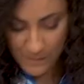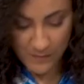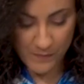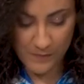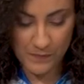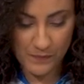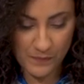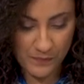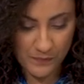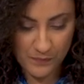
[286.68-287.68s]

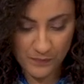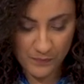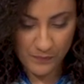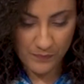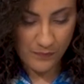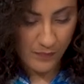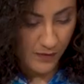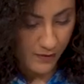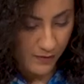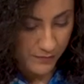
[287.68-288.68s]

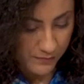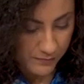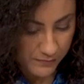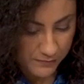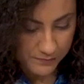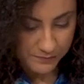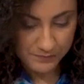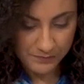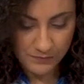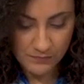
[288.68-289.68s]

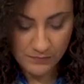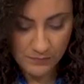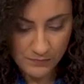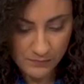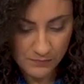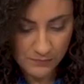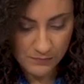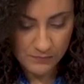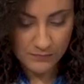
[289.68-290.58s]
(no one is talking)